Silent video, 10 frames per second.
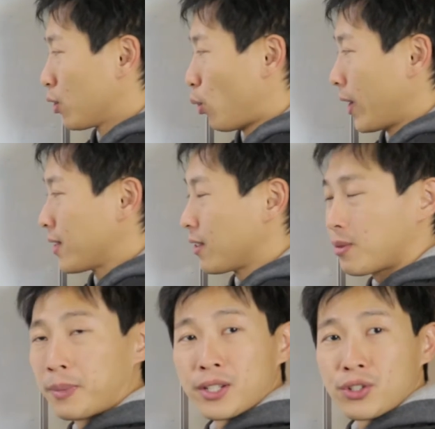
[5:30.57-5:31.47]
twice
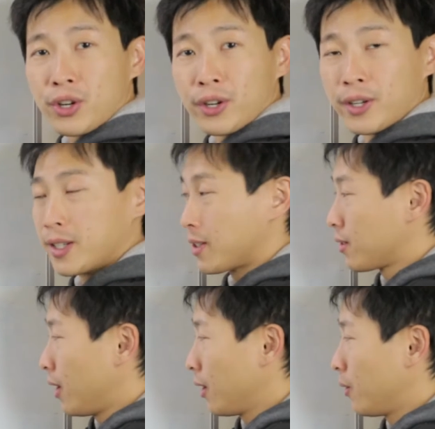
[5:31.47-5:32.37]
as much current, it's
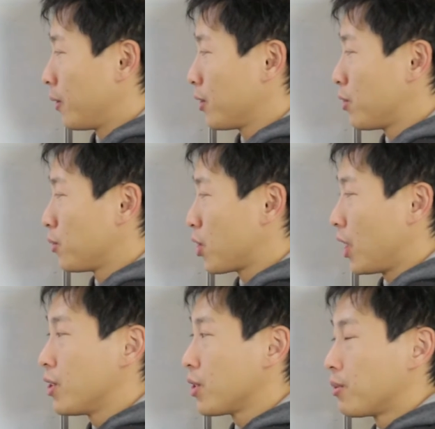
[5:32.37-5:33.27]
not going to
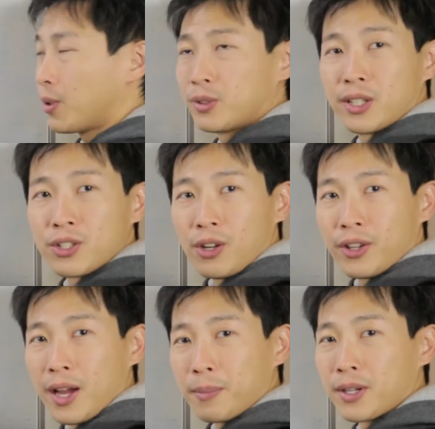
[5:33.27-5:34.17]
change in voltage
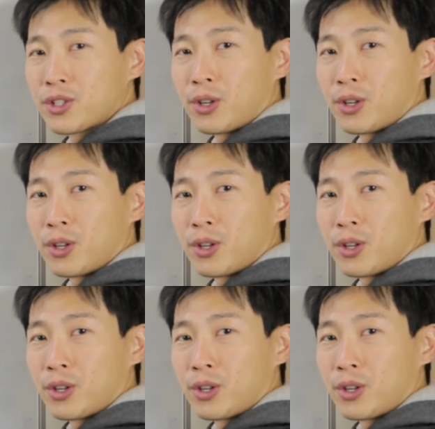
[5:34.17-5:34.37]
all that much,